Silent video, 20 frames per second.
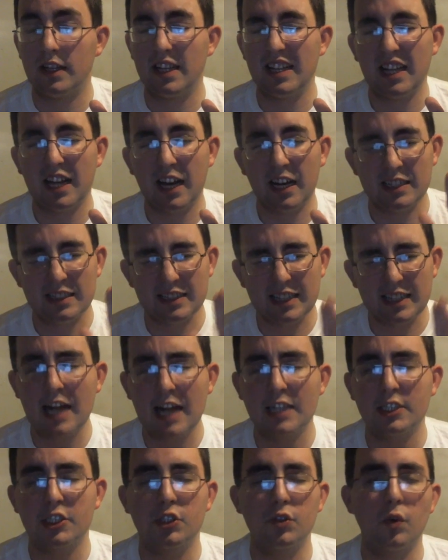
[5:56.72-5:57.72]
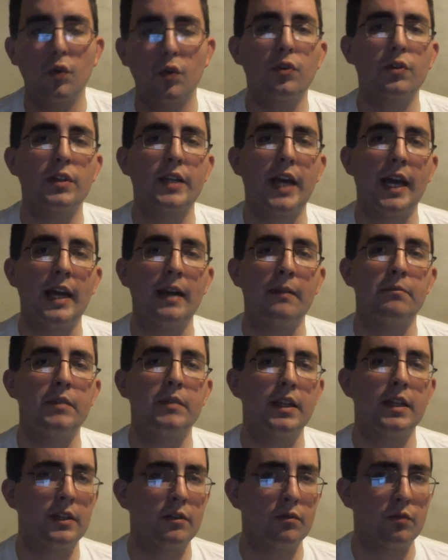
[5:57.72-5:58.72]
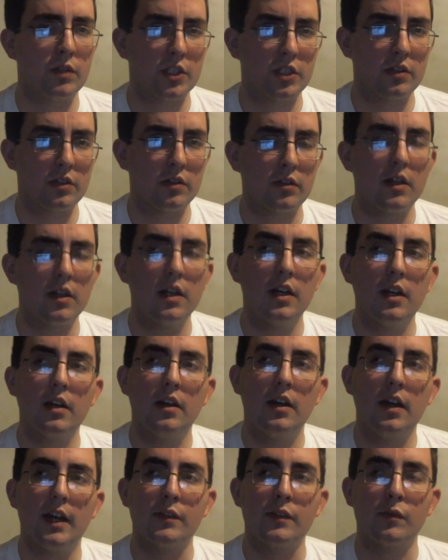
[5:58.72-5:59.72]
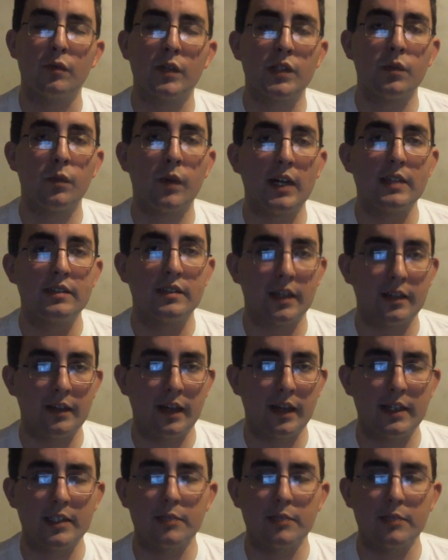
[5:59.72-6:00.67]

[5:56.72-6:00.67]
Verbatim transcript: a lot shorter game than the original. And the reason why I say that is